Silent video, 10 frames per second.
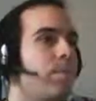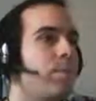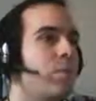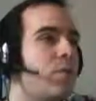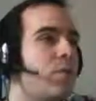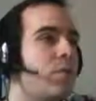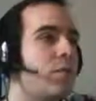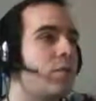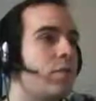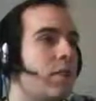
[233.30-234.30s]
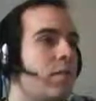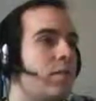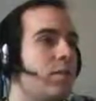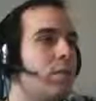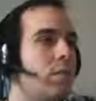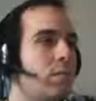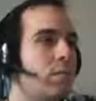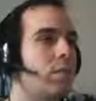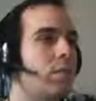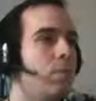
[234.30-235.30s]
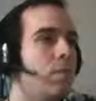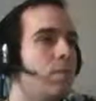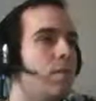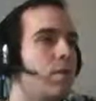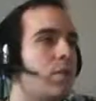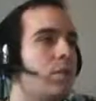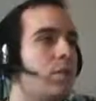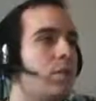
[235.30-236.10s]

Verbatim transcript: It's over for your ass. Fucker.